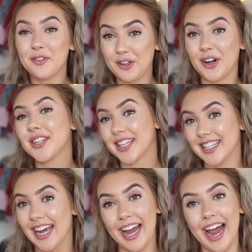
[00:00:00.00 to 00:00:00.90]
gotta
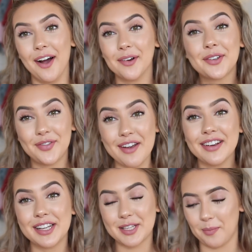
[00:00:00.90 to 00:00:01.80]
say, I was
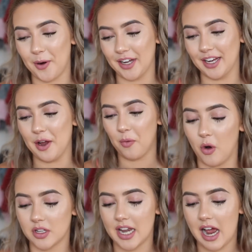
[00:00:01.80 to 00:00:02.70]
very disappointed.
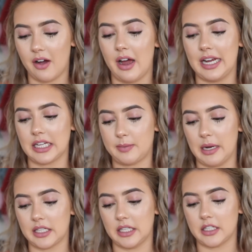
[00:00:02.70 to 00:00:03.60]
wasn't how I
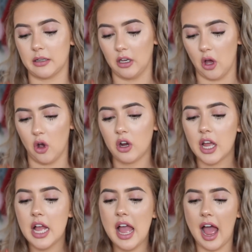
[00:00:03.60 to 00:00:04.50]
expected it to
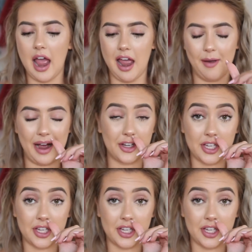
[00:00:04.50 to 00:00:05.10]
look. I